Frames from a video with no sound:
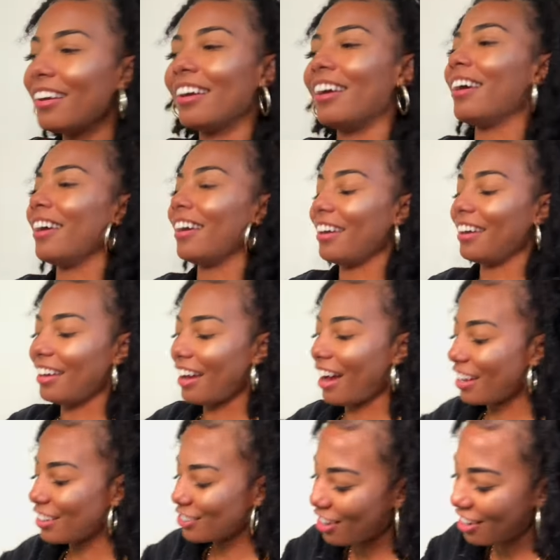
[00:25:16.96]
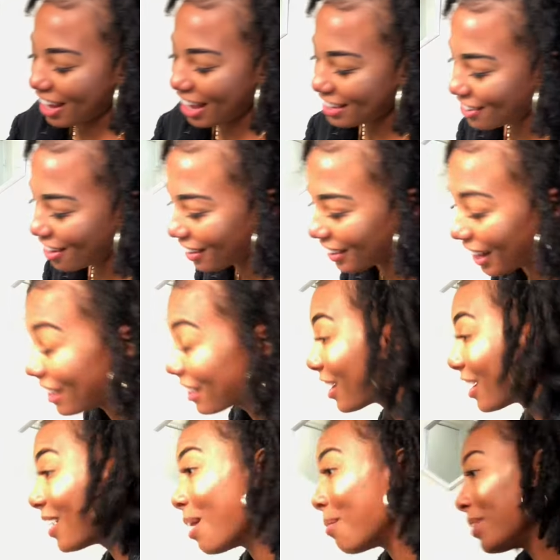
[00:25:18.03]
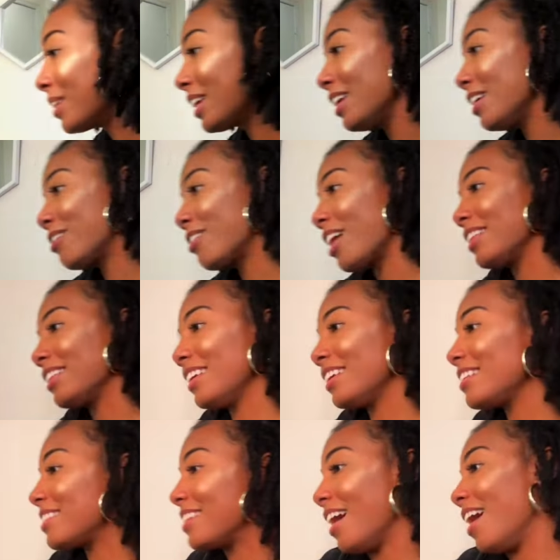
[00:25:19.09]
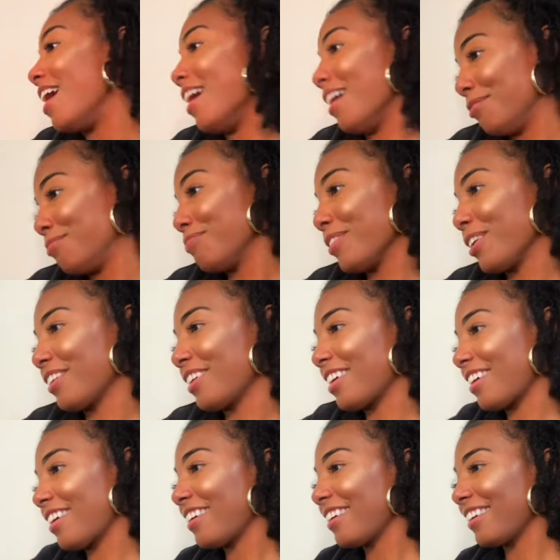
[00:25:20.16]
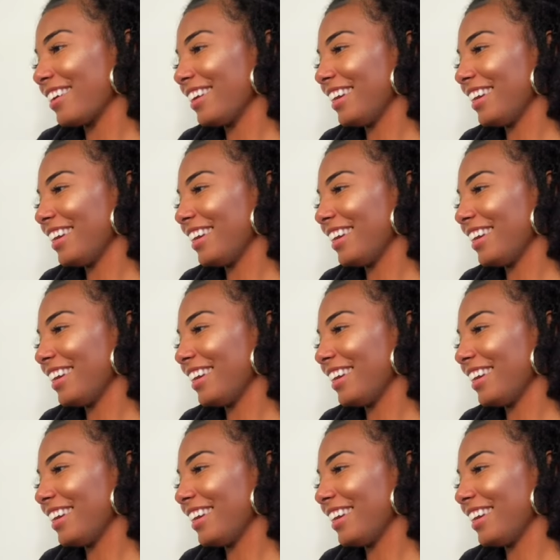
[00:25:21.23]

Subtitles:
that's all I know. I'm gonna get it right this time, okay?